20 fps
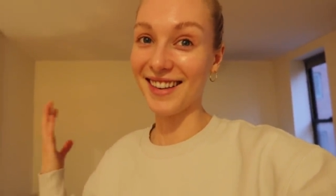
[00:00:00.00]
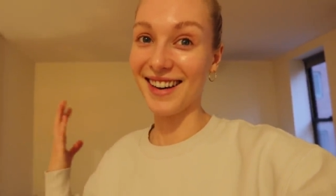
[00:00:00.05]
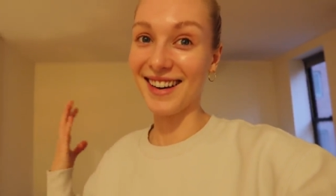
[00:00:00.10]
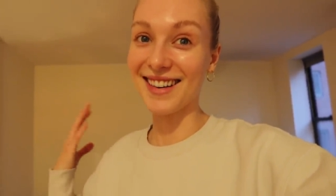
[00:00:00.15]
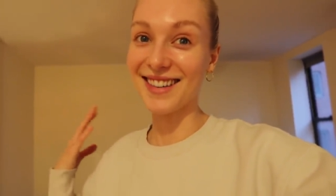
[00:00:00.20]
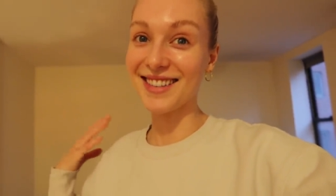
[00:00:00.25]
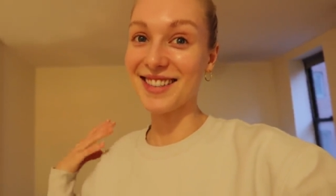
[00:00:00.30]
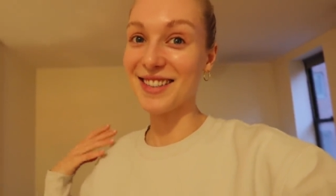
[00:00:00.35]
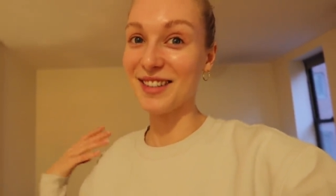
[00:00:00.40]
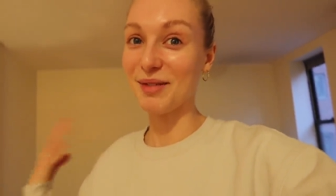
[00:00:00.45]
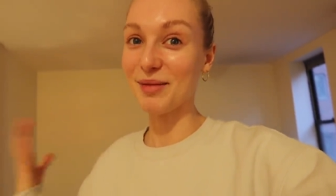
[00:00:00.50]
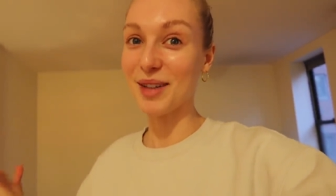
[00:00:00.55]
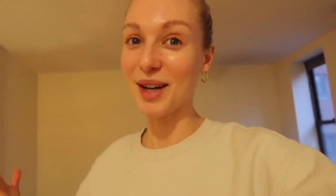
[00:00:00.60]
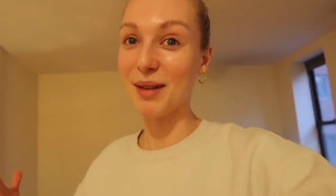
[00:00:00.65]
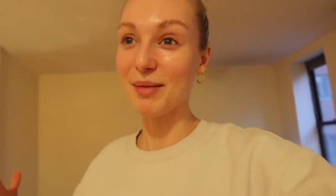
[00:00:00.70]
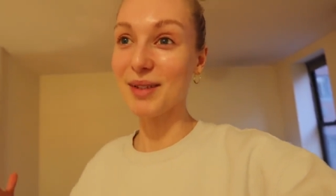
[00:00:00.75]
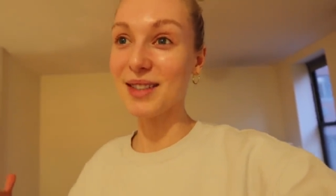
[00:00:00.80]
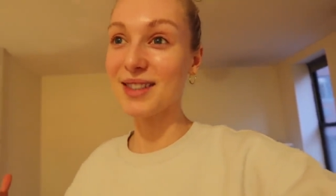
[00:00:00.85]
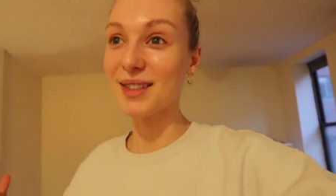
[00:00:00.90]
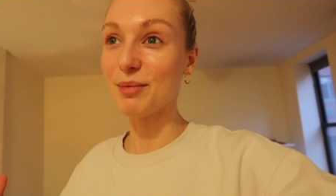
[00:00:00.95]
like
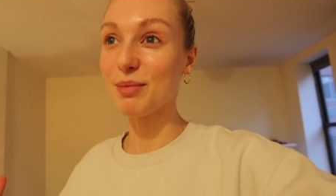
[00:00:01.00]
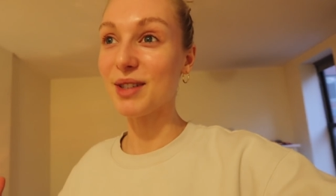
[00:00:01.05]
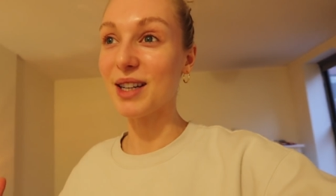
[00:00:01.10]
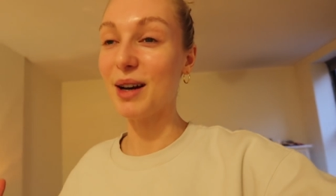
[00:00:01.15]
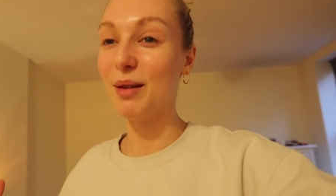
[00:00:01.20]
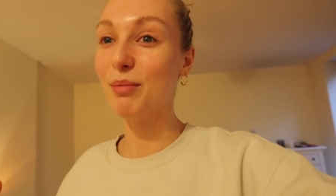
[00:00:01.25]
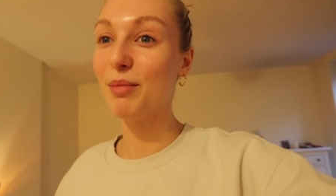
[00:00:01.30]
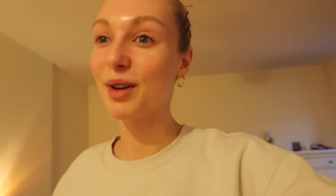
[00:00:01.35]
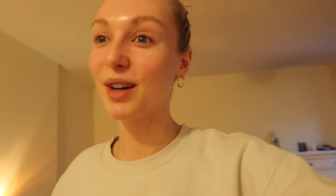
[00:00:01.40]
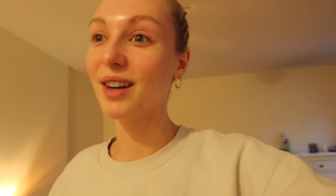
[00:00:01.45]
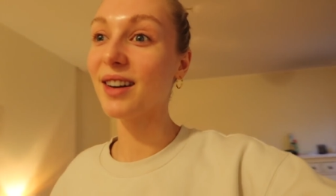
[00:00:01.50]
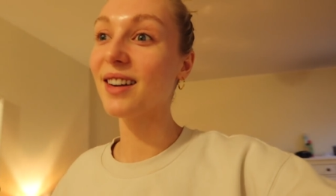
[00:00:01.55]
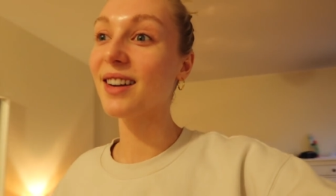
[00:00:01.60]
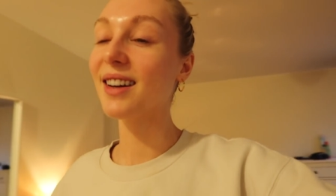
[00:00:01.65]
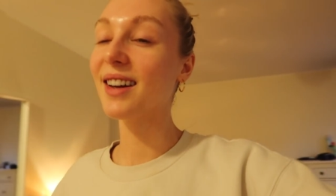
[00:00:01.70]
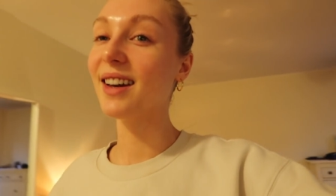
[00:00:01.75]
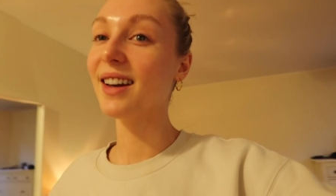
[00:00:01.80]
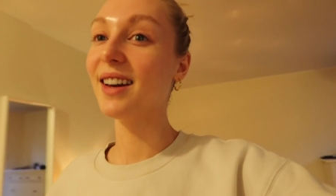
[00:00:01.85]
sometime in September